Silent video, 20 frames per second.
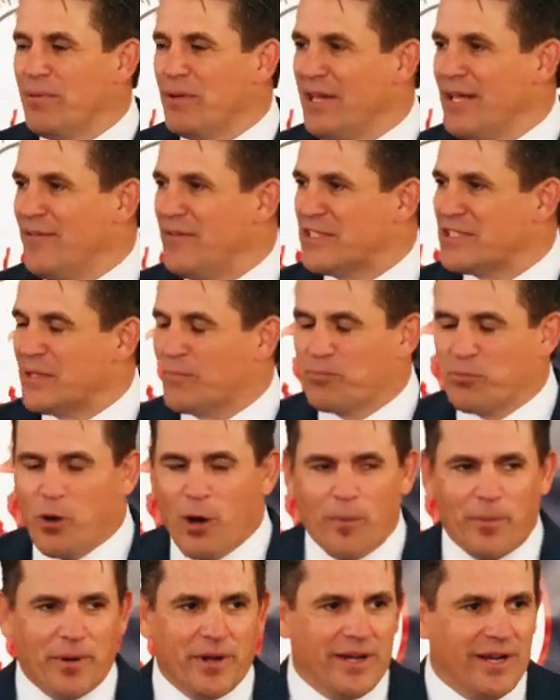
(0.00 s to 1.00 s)
believe it's
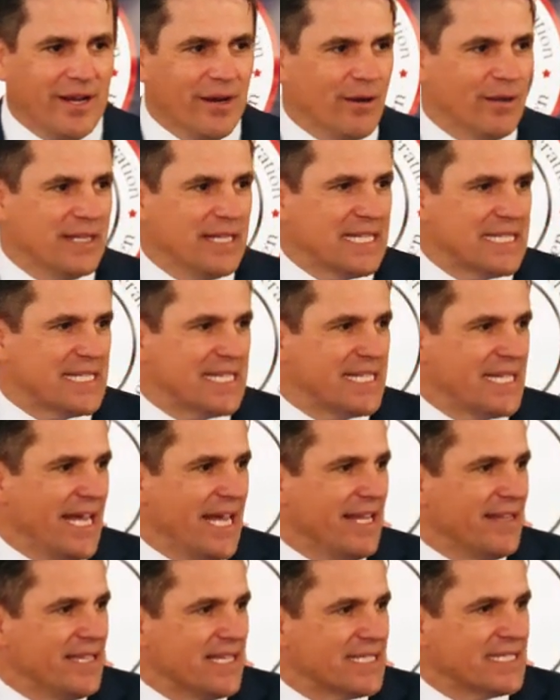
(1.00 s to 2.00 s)
appropriate here in this state,